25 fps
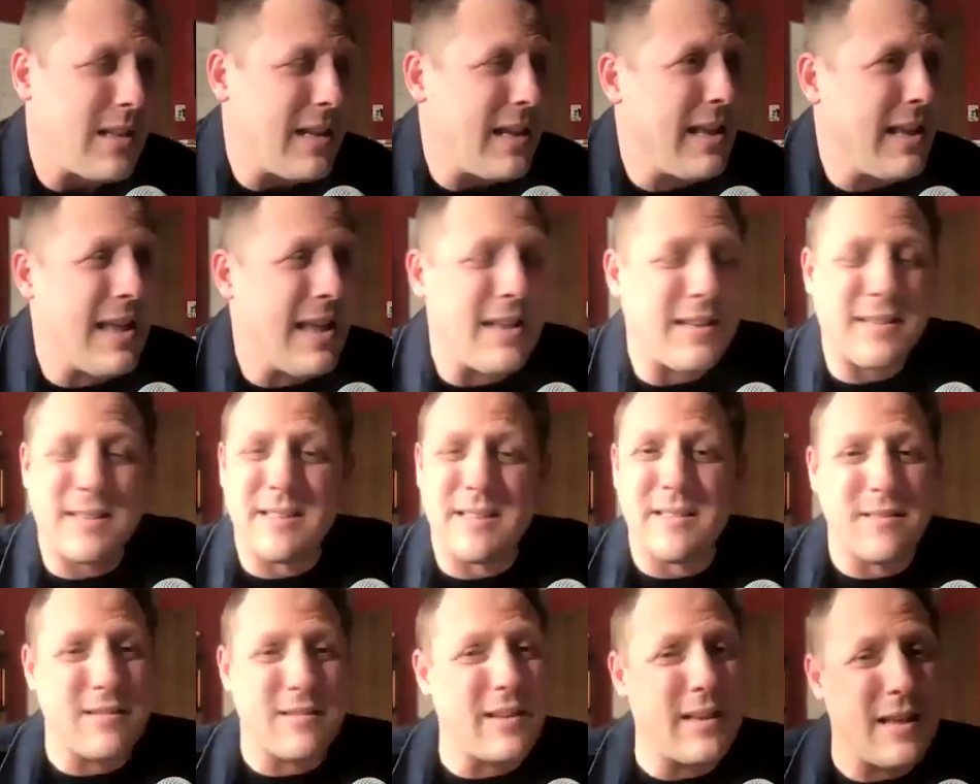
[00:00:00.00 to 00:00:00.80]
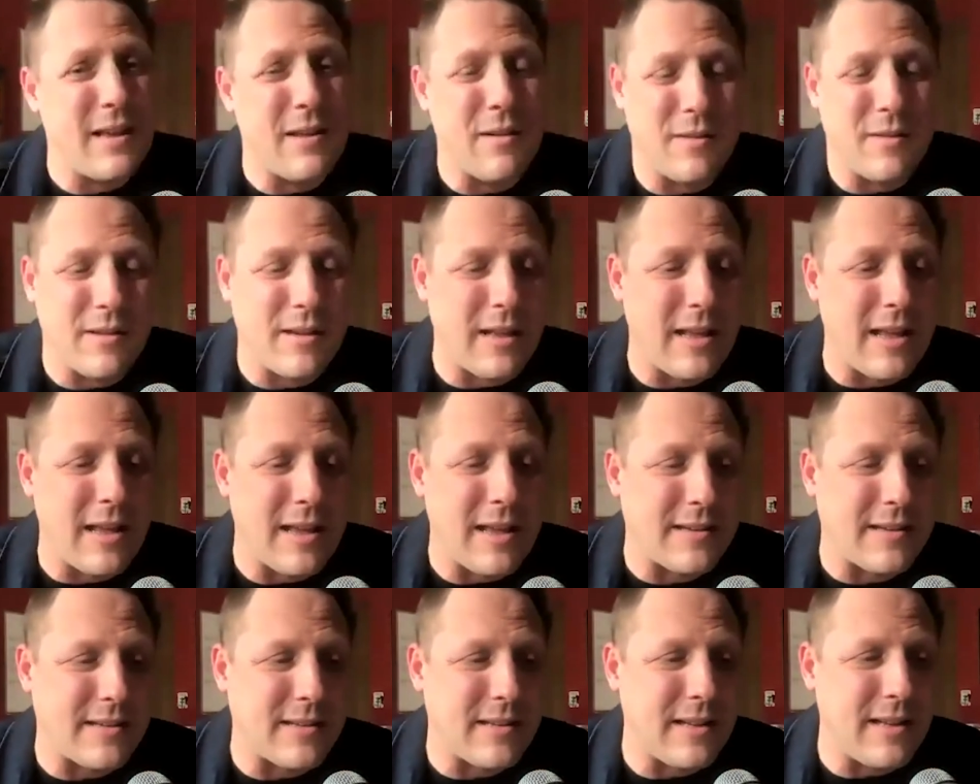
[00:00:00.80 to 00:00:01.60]
it it
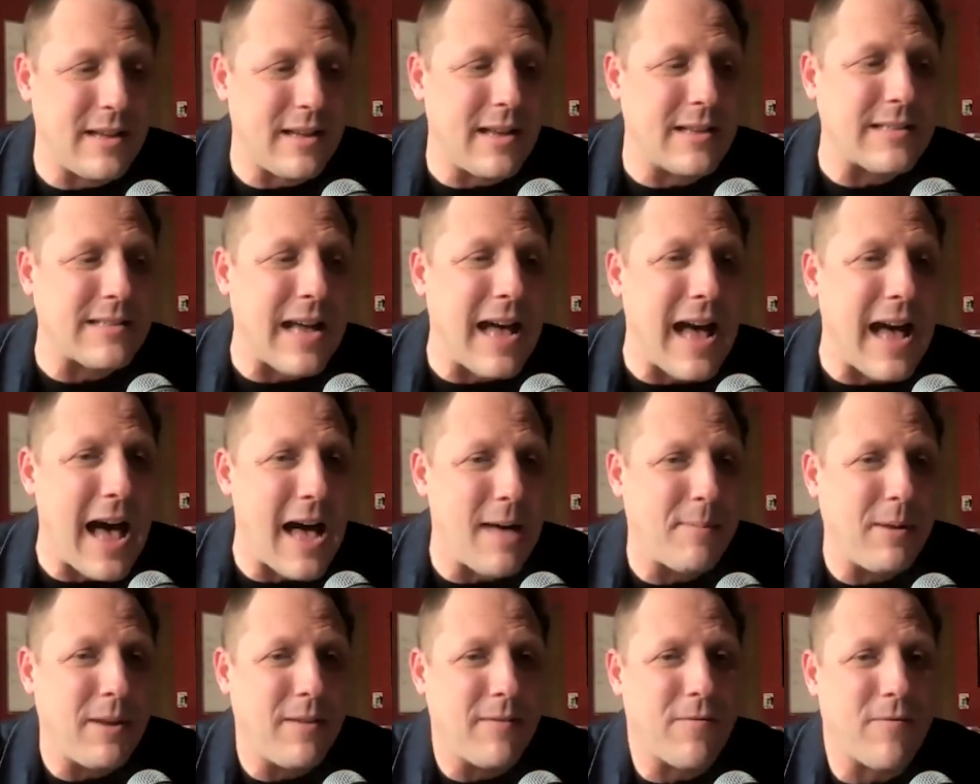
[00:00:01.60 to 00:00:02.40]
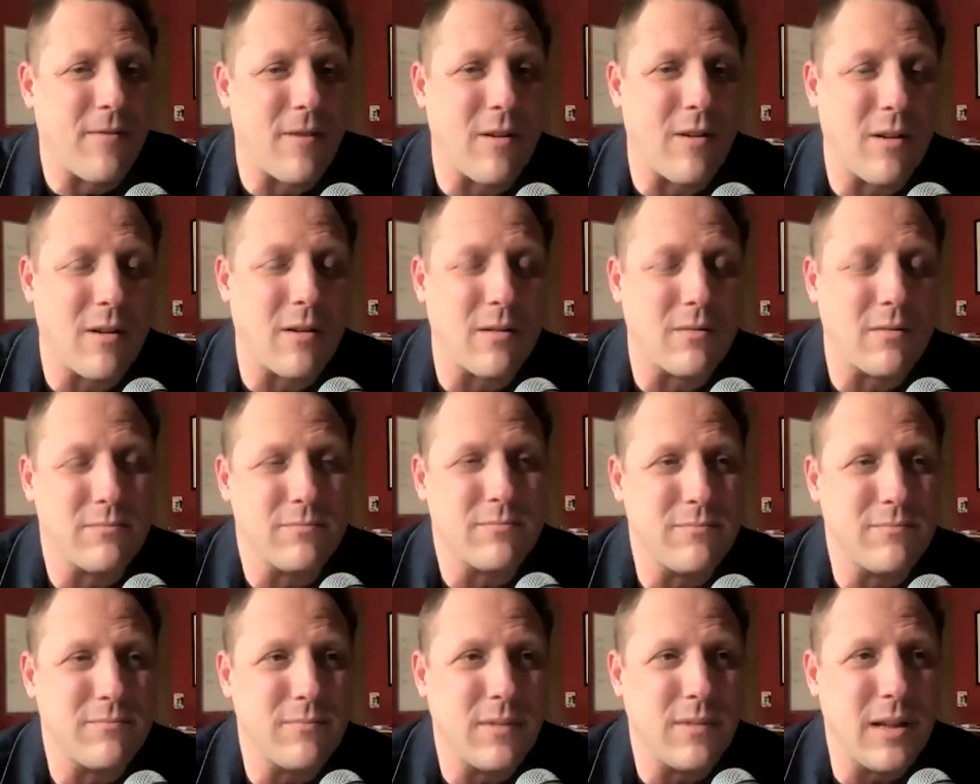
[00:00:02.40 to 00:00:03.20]
it is a hobby for
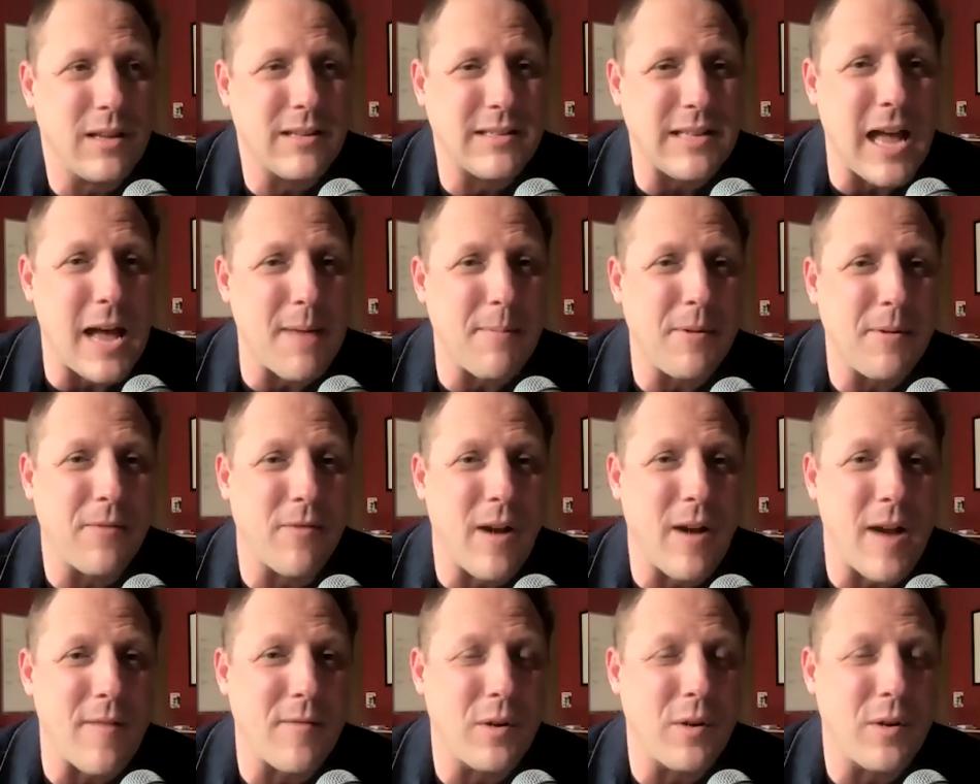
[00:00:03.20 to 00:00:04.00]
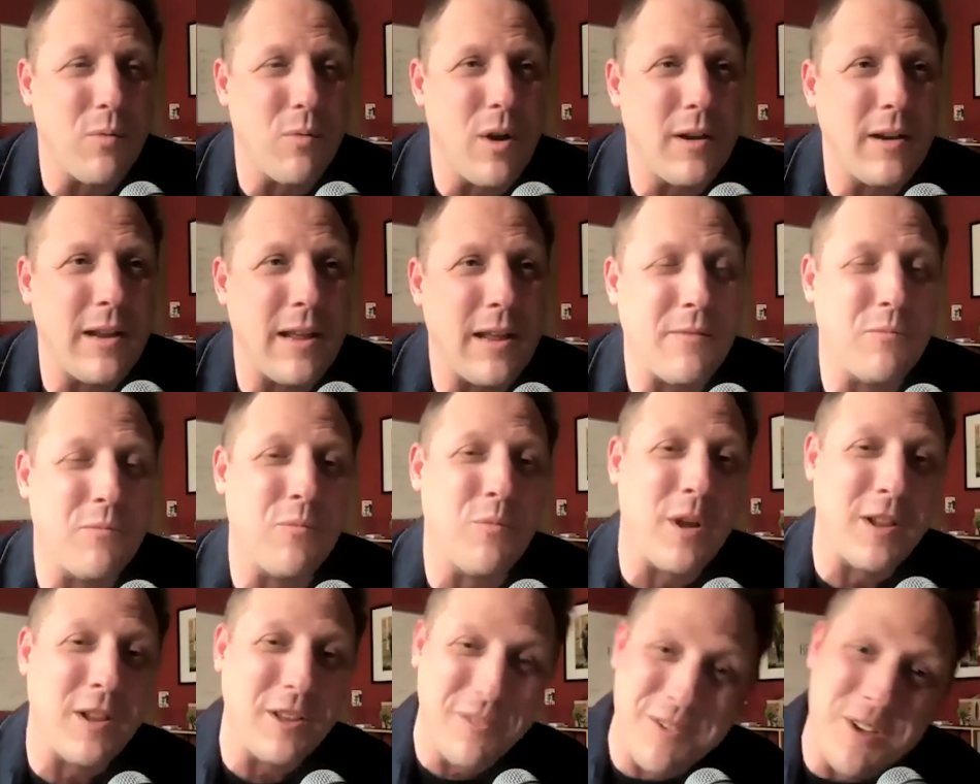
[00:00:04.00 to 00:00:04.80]
is a hobby for everyone. And
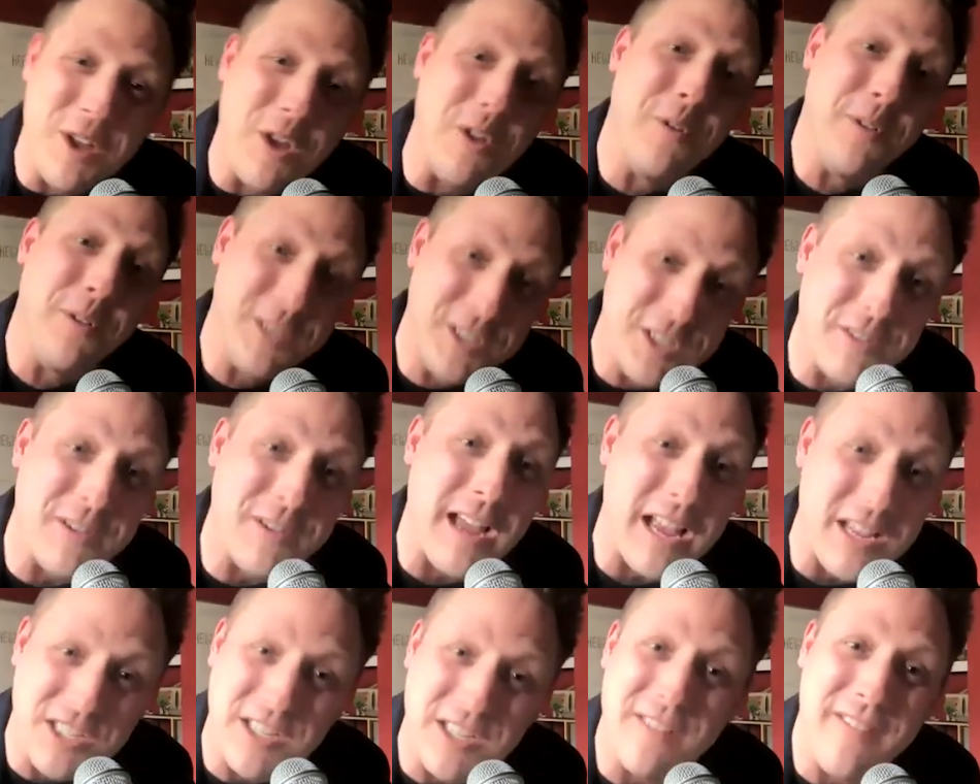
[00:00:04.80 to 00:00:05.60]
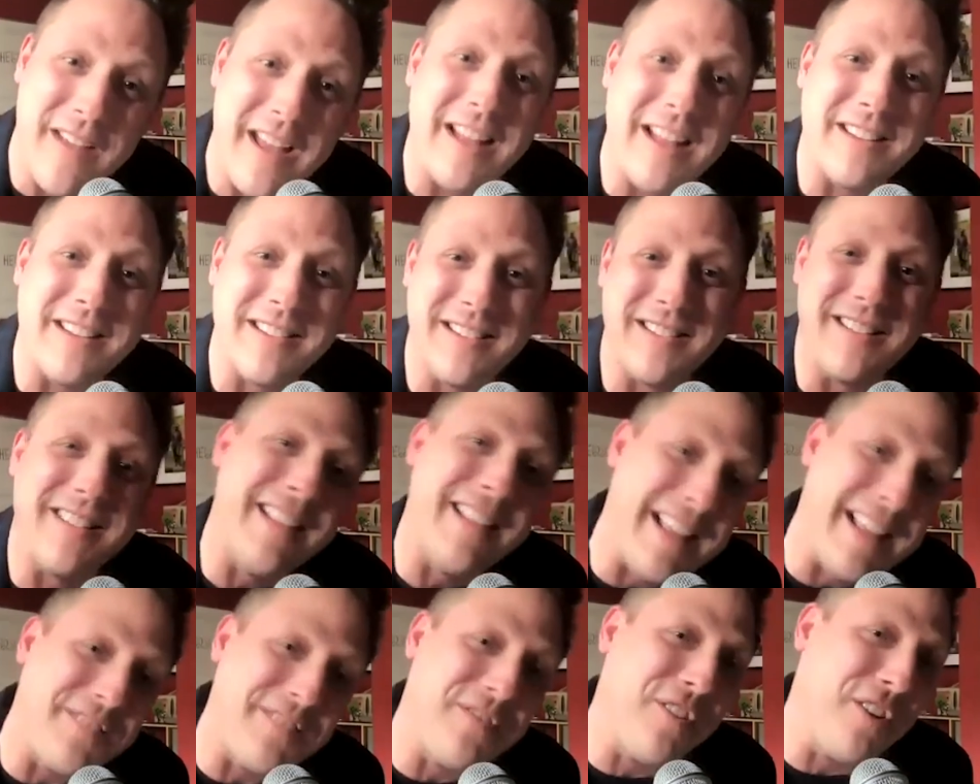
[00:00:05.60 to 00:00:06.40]
when you go to a geocaching event,
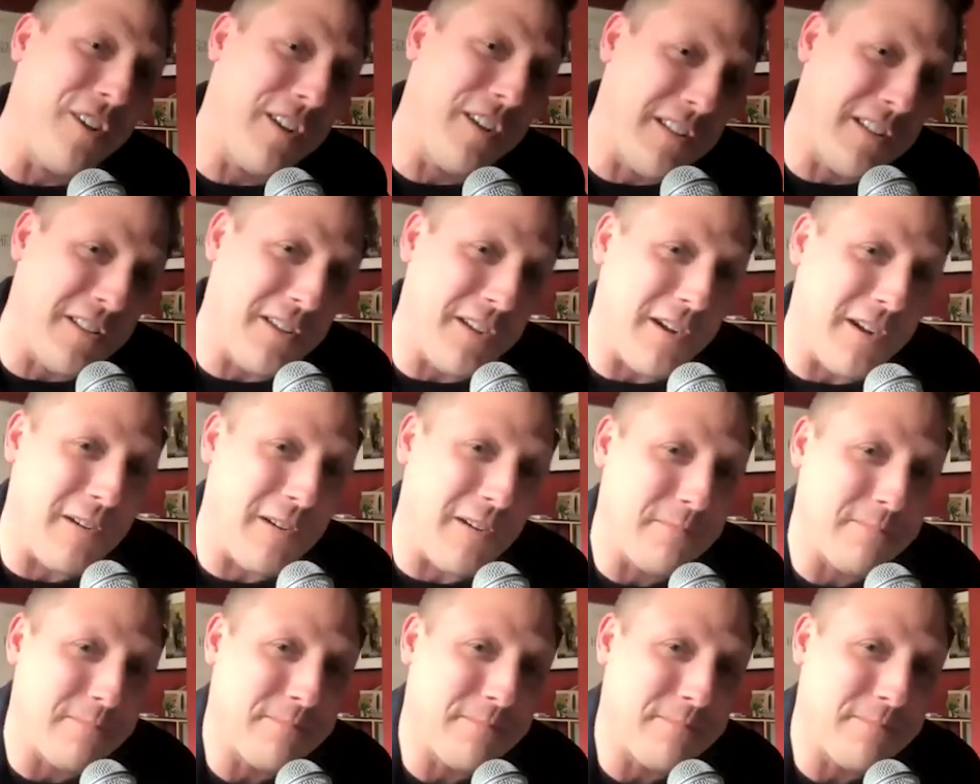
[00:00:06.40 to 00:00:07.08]
that's very clear.